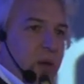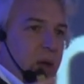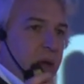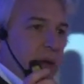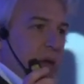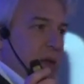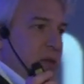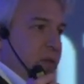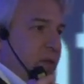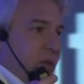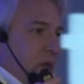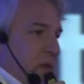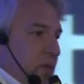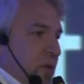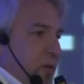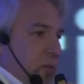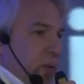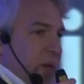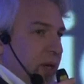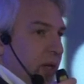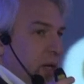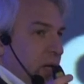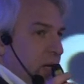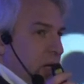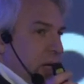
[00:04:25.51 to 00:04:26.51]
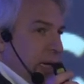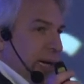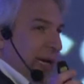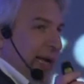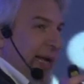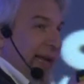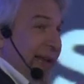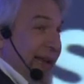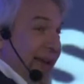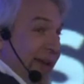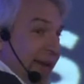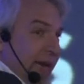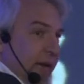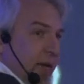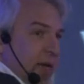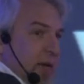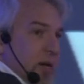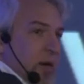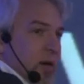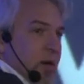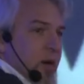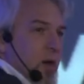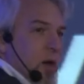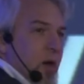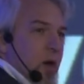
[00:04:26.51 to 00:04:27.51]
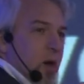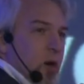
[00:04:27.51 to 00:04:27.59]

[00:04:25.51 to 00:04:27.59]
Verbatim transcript: uh, the, the really clean,